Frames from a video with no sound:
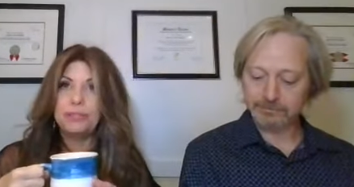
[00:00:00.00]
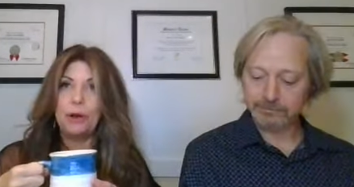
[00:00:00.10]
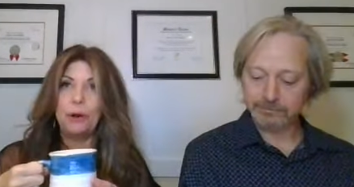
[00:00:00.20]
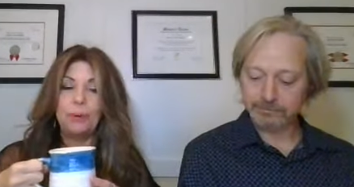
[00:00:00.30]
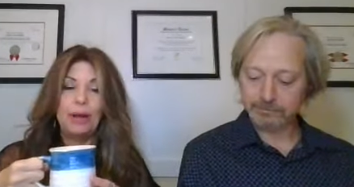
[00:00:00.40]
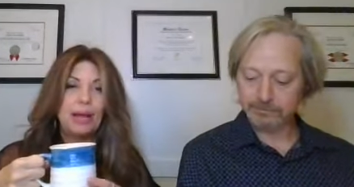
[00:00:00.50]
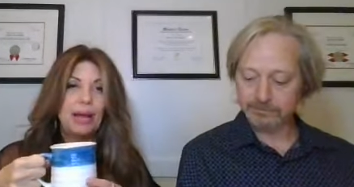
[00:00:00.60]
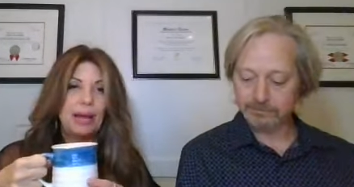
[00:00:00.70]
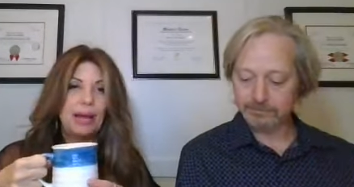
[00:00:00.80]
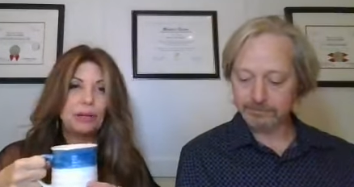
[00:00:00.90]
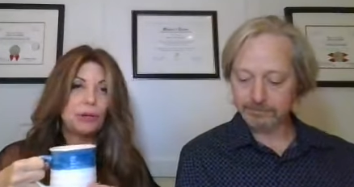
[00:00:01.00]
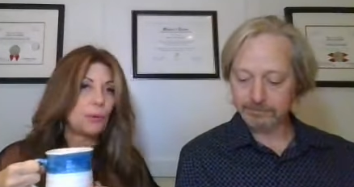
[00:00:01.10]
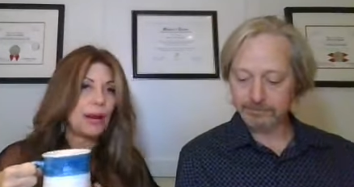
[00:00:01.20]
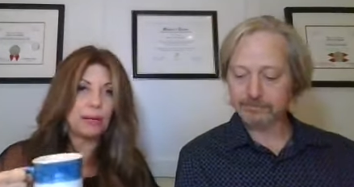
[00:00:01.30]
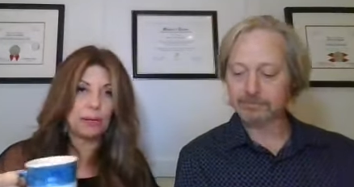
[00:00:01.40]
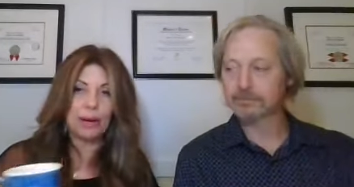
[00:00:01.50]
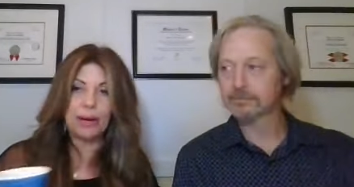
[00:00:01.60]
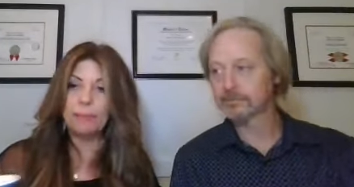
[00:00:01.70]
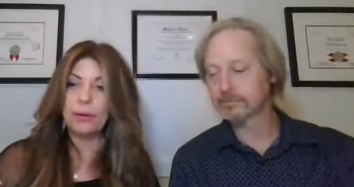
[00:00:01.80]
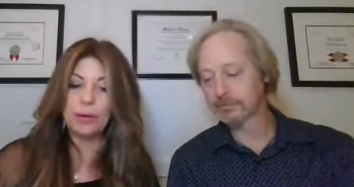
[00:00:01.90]
Speaker 1: so, a great,
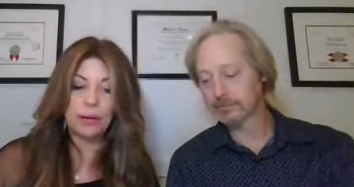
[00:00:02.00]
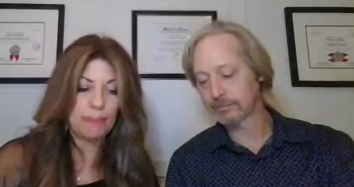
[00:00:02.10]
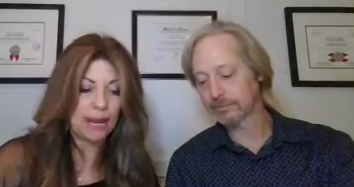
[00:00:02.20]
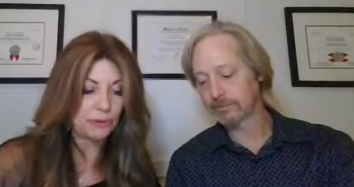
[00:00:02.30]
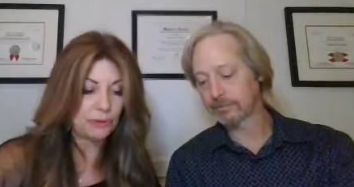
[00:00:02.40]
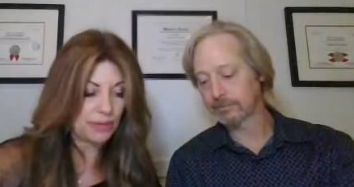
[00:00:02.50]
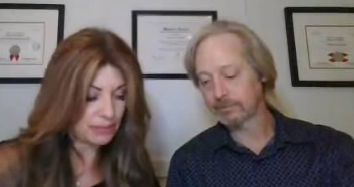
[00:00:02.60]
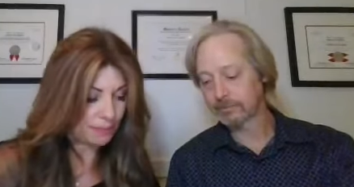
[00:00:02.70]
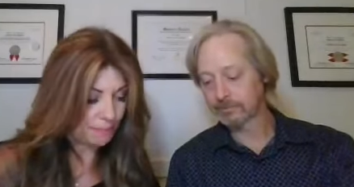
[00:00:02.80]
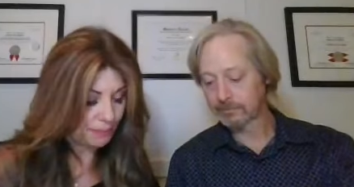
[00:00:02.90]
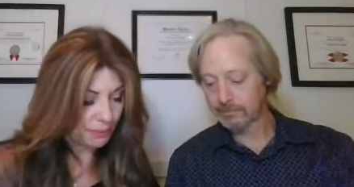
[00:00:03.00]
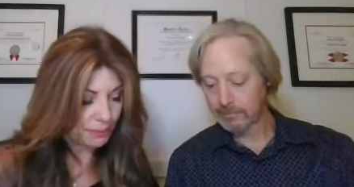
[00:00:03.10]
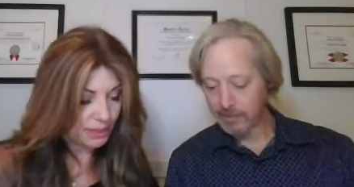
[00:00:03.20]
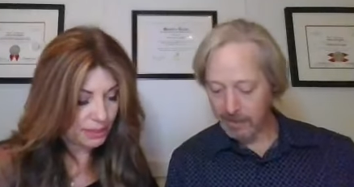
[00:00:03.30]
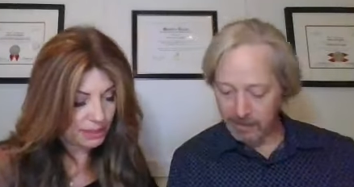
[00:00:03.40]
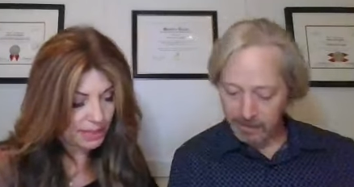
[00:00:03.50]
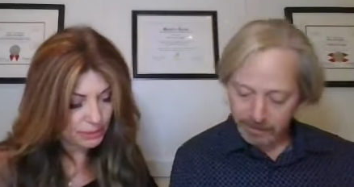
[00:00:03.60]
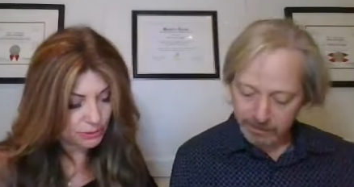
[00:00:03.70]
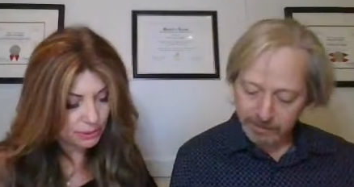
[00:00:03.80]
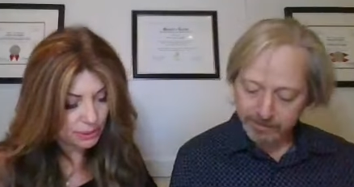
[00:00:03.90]
great book on boundaries.
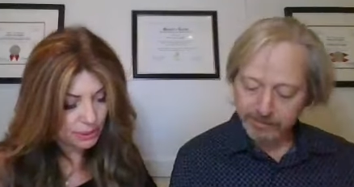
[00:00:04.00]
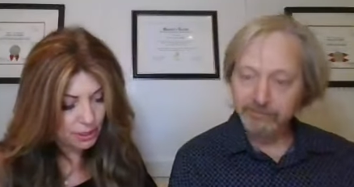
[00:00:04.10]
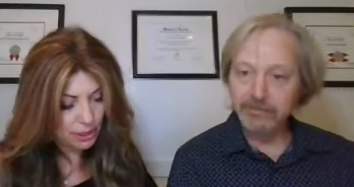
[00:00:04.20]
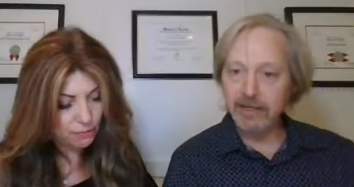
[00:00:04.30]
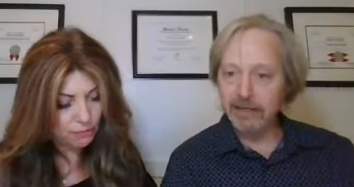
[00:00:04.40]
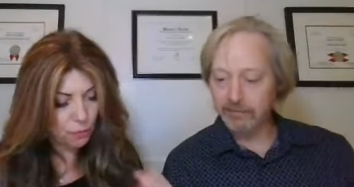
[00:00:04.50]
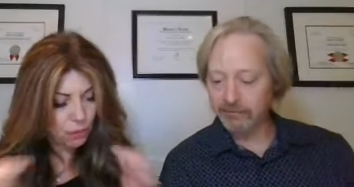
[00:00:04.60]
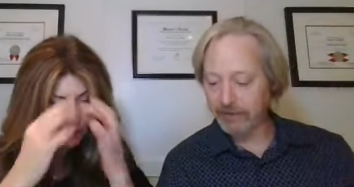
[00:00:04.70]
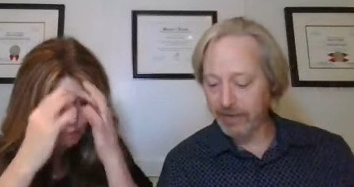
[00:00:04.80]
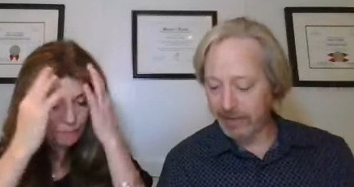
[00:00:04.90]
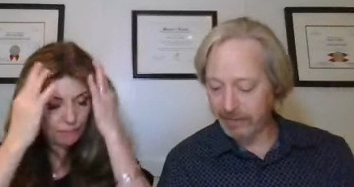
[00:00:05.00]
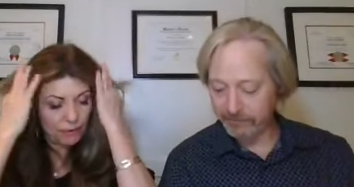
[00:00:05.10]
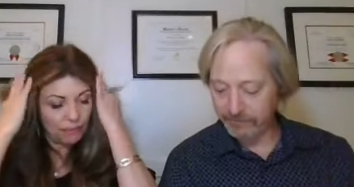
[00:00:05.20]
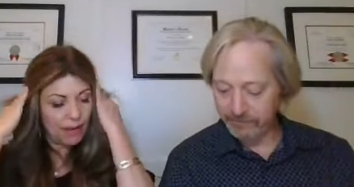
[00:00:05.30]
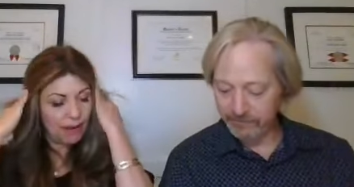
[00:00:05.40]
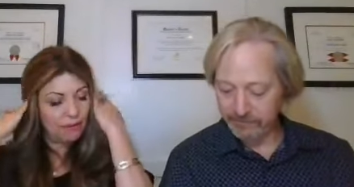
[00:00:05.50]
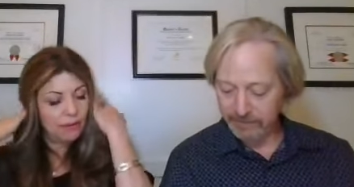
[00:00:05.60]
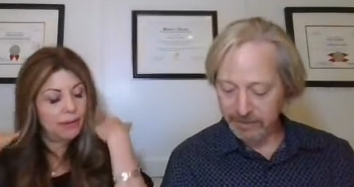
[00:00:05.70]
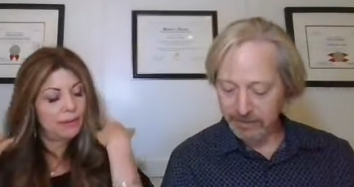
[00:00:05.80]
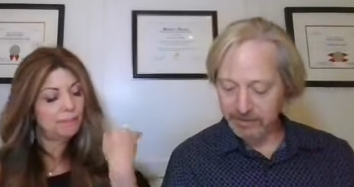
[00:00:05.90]
Uh, number yeah, number Four. five. Number
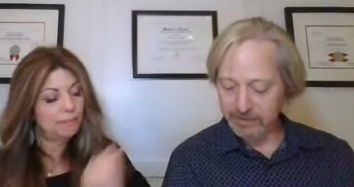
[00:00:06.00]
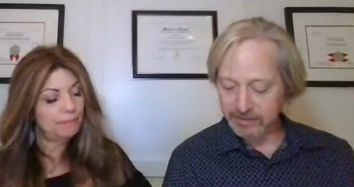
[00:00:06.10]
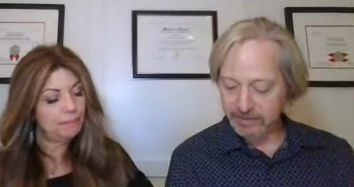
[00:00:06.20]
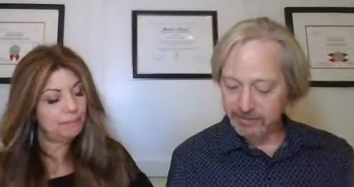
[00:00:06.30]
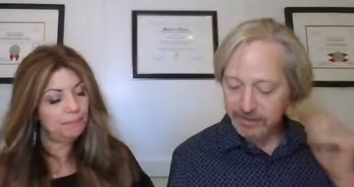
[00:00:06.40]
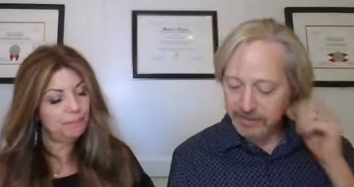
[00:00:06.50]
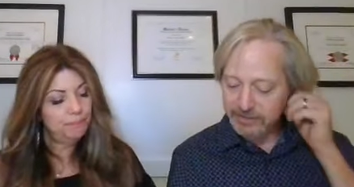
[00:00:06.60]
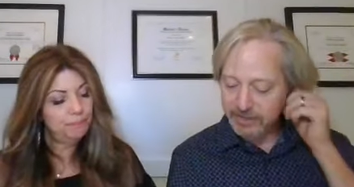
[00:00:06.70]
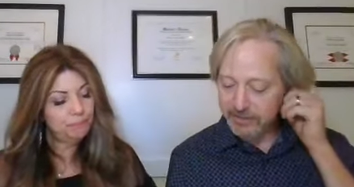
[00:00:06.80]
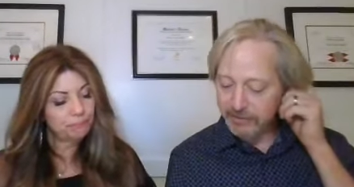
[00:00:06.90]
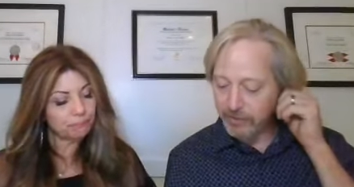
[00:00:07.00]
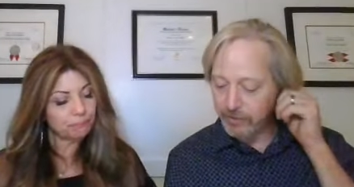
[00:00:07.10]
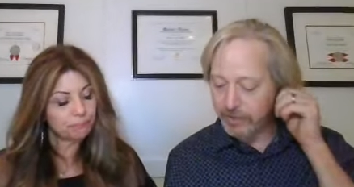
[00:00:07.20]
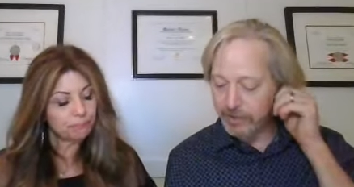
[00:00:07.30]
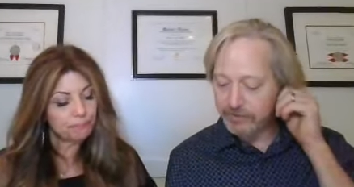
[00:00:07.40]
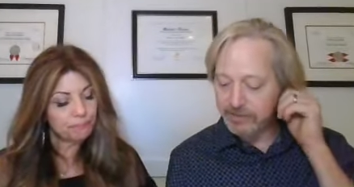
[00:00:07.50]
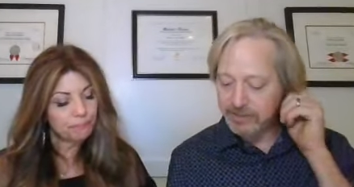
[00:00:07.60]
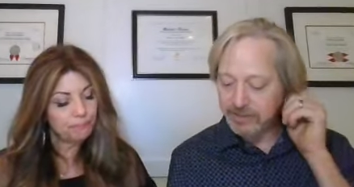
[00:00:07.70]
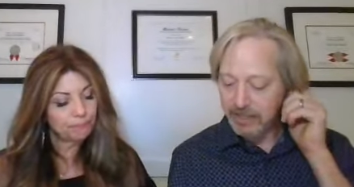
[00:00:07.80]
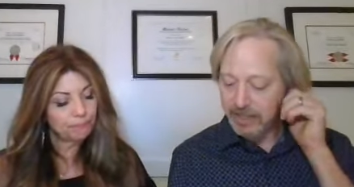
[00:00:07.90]
five.
Speaker 2: Uh, you set aside your own
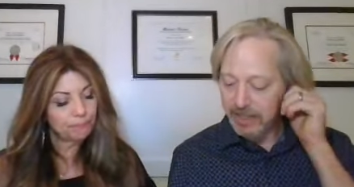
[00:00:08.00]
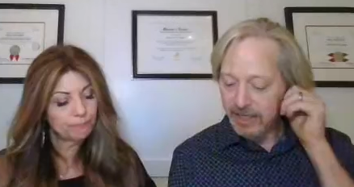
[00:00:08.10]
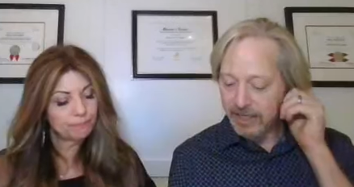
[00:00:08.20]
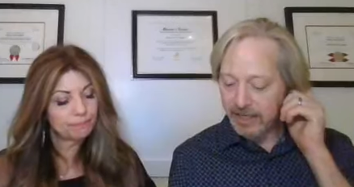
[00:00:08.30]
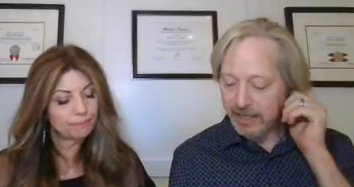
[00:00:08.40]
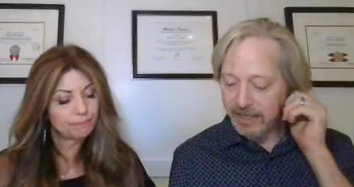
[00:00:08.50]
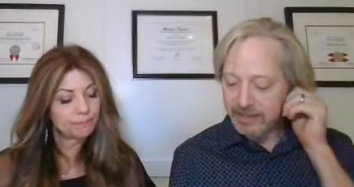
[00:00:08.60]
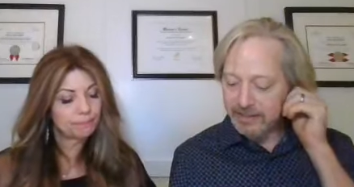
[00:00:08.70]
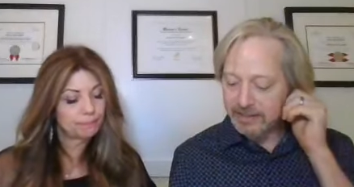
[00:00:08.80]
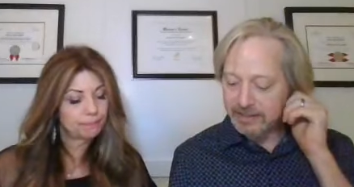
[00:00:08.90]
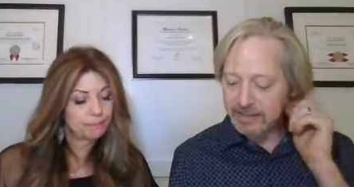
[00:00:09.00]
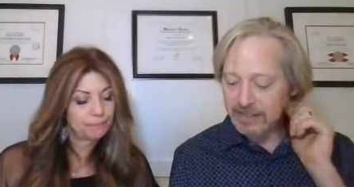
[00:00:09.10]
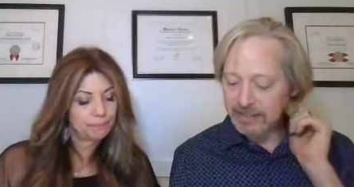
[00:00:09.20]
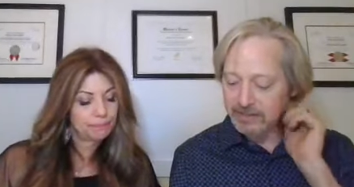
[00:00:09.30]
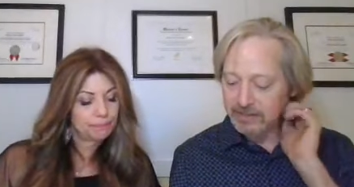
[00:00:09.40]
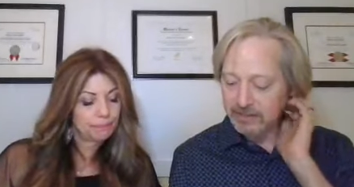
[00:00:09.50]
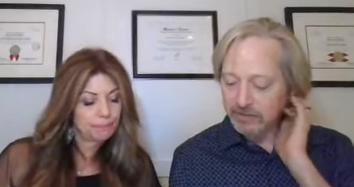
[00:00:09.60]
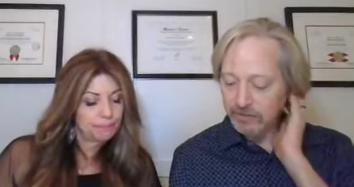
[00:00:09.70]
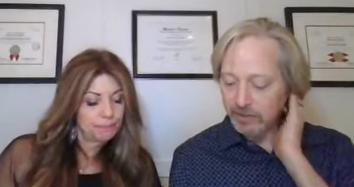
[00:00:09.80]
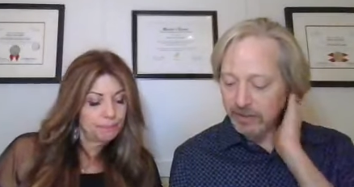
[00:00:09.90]
interests uh, and needs
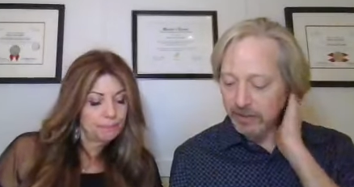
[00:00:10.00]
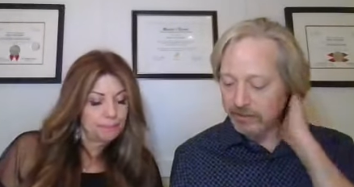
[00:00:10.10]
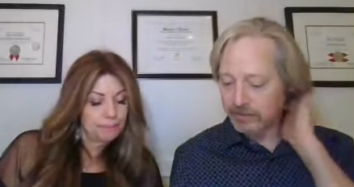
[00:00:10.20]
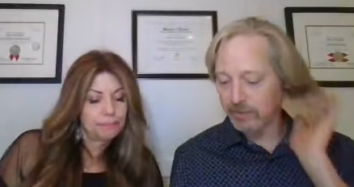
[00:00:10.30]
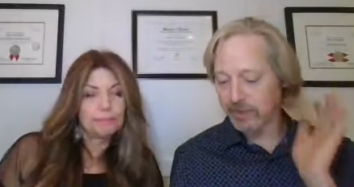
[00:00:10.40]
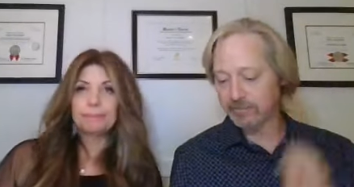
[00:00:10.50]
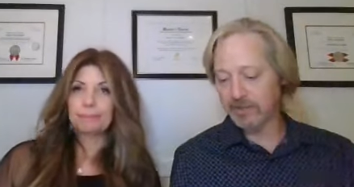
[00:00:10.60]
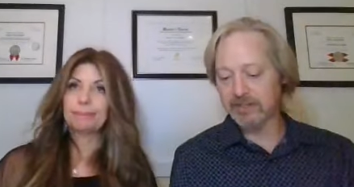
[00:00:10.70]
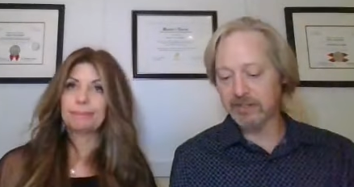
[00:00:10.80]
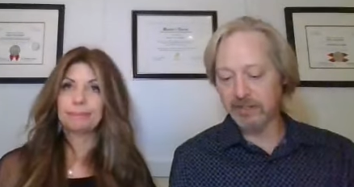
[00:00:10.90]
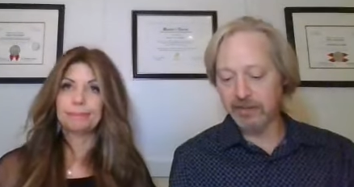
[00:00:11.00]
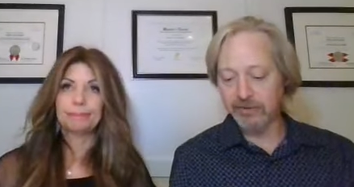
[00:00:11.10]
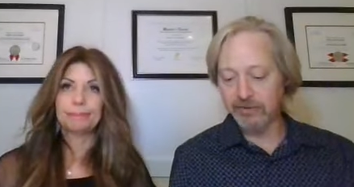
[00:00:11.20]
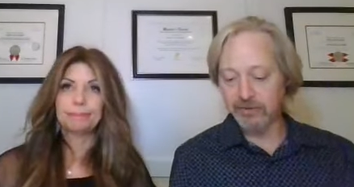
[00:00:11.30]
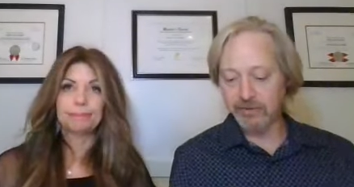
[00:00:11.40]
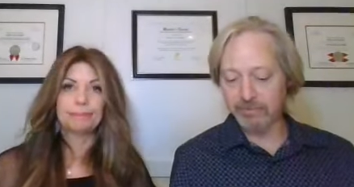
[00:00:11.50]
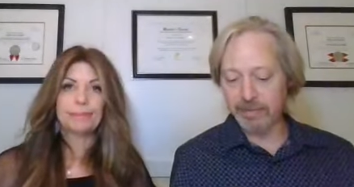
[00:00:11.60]
to do what others want. Basically, you're